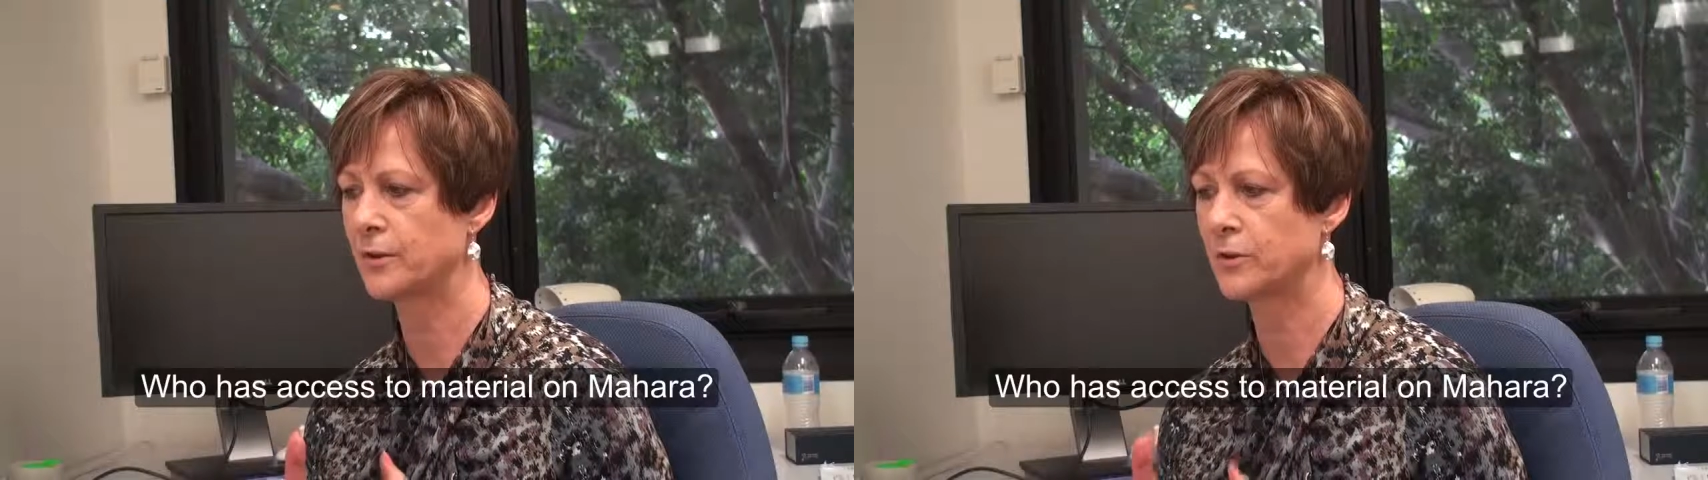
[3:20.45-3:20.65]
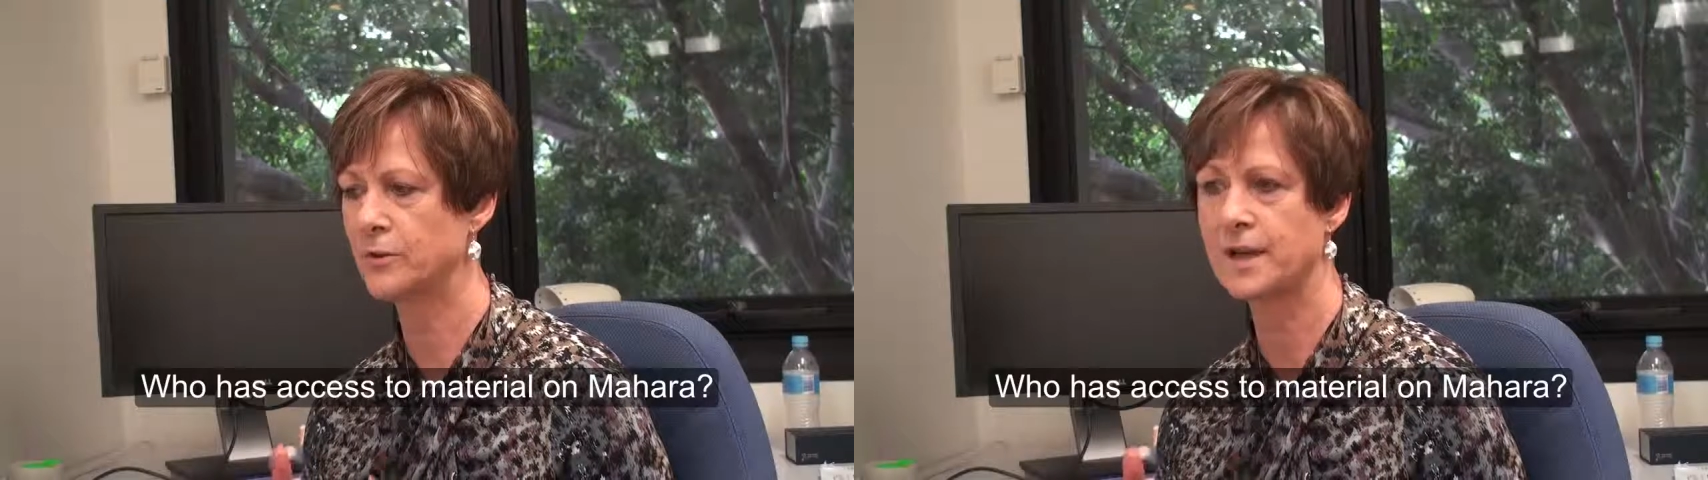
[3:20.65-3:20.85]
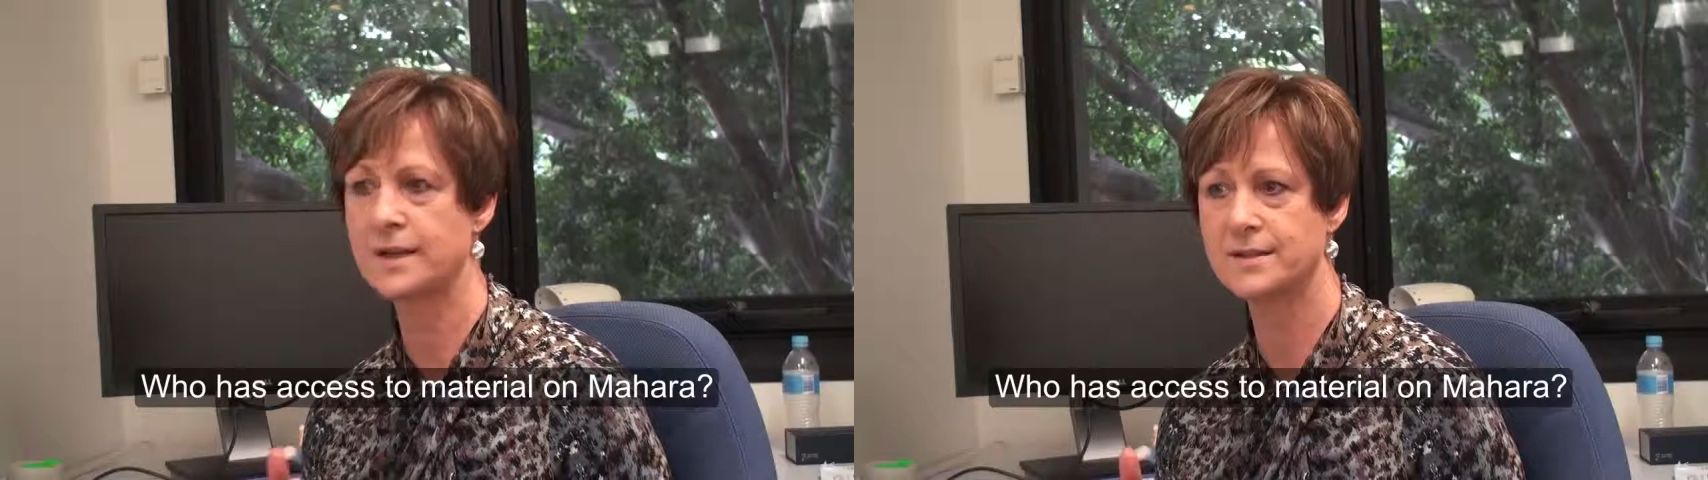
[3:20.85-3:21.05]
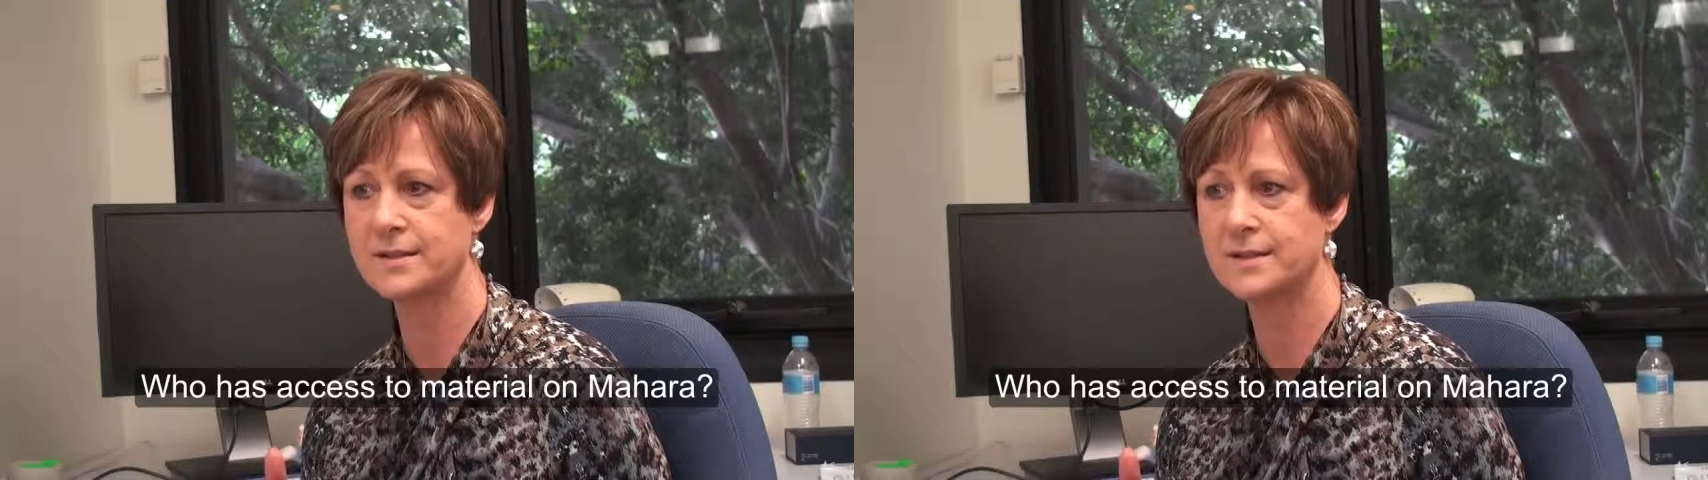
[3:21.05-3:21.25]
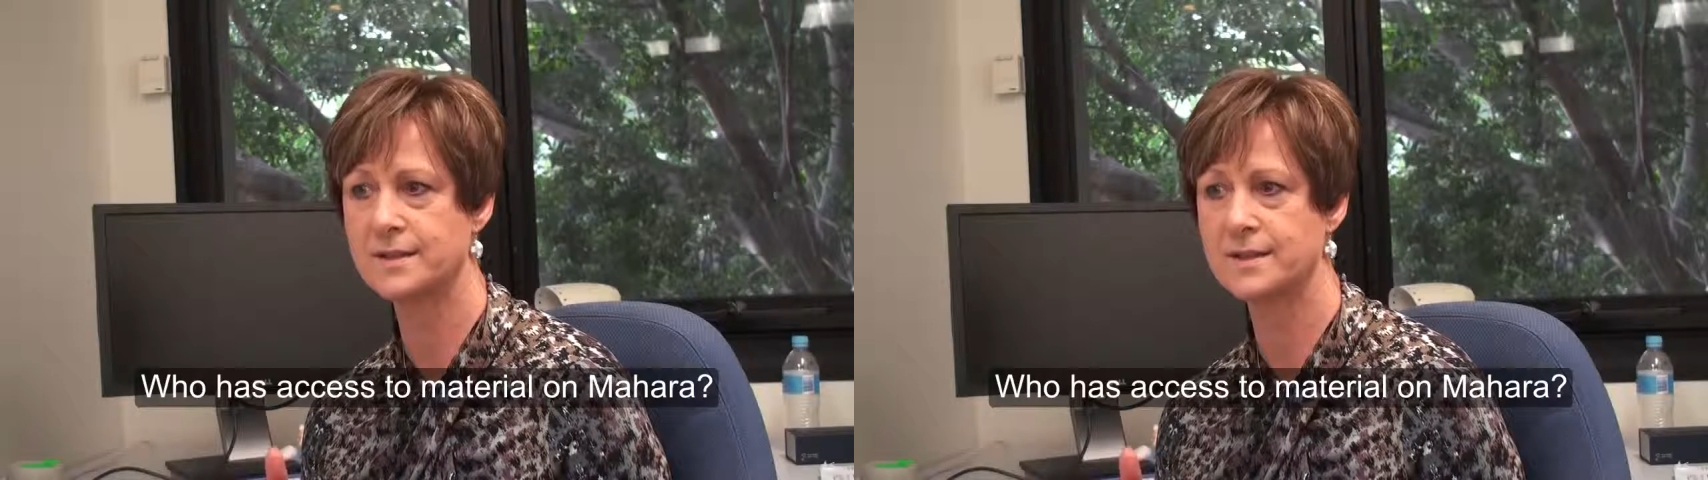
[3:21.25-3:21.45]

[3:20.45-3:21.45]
who gets to